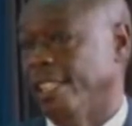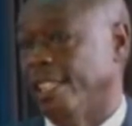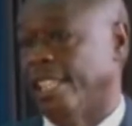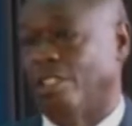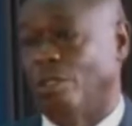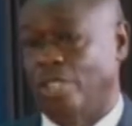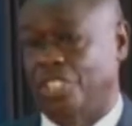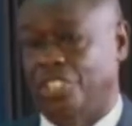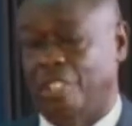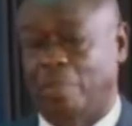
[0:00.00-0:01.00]

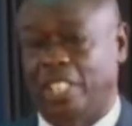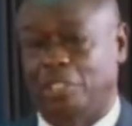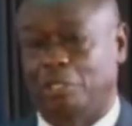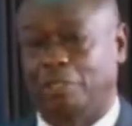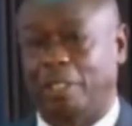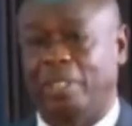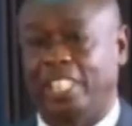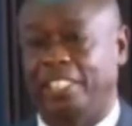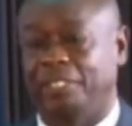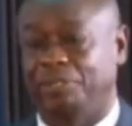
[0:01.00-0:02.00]
acknowledge the place of
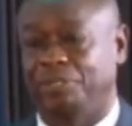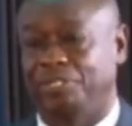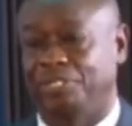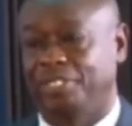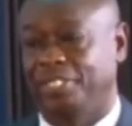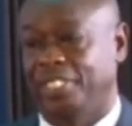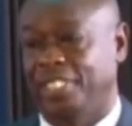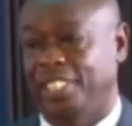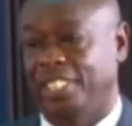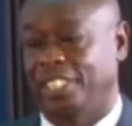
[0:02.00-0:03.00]
family,
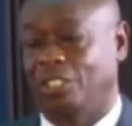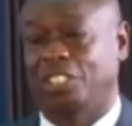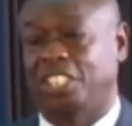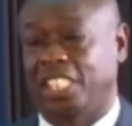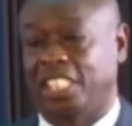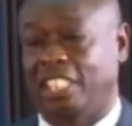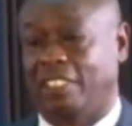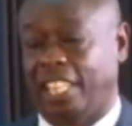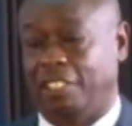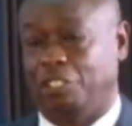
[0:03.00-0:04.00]
not just in
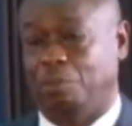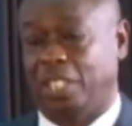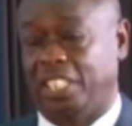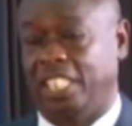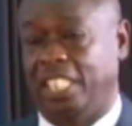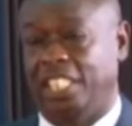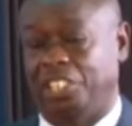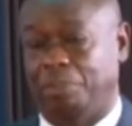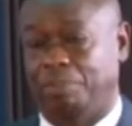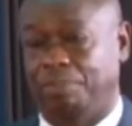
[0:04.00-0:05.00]
our lives, but in
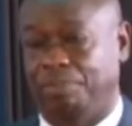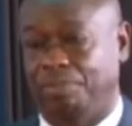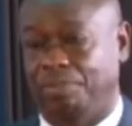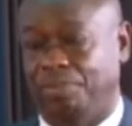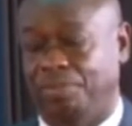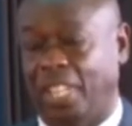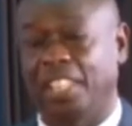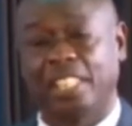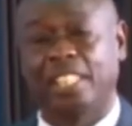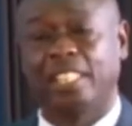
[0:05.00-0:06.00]
leadership. I
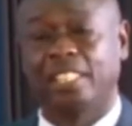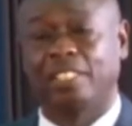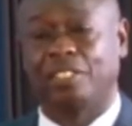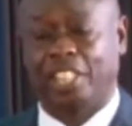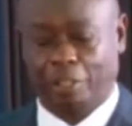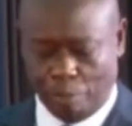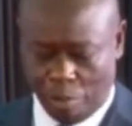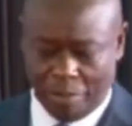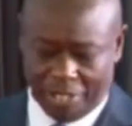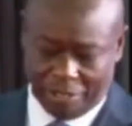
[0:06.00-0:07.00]
think it is a great
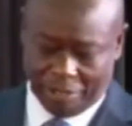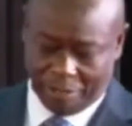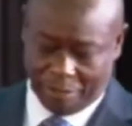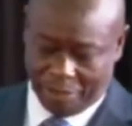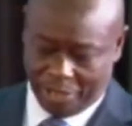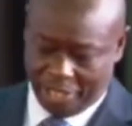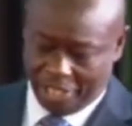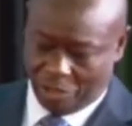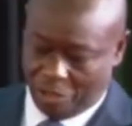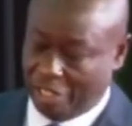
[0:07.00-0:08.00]
moment for the
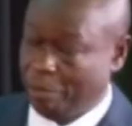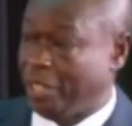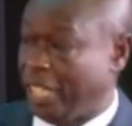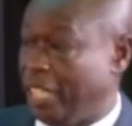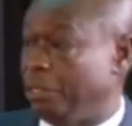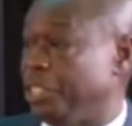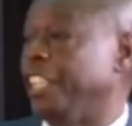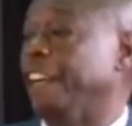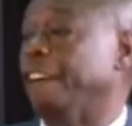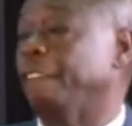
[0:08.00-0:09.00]
Right Honorable Raila Odinga.